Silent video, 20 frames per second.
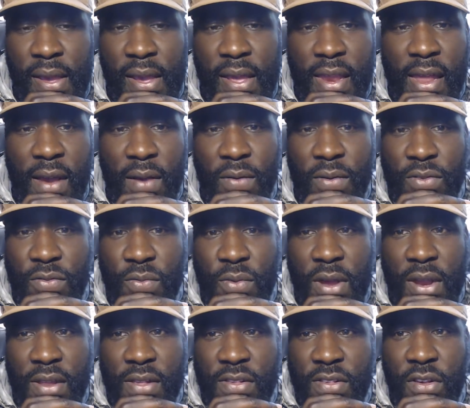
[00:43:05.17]
And I was
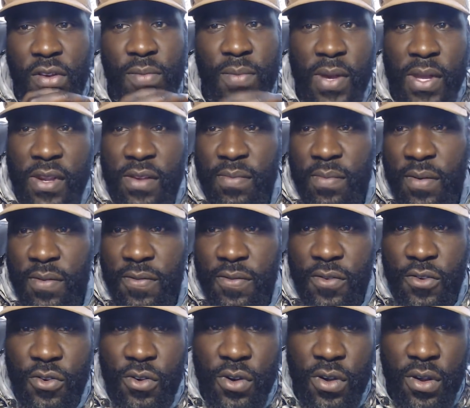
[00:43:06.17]
running so much
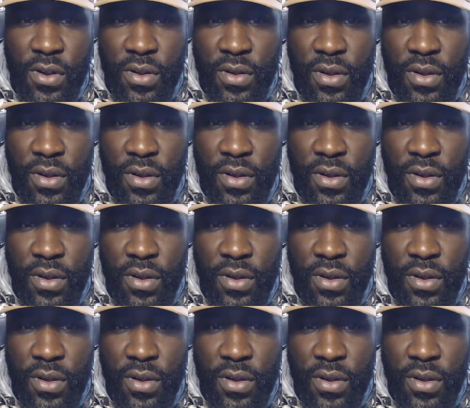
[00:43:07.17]
before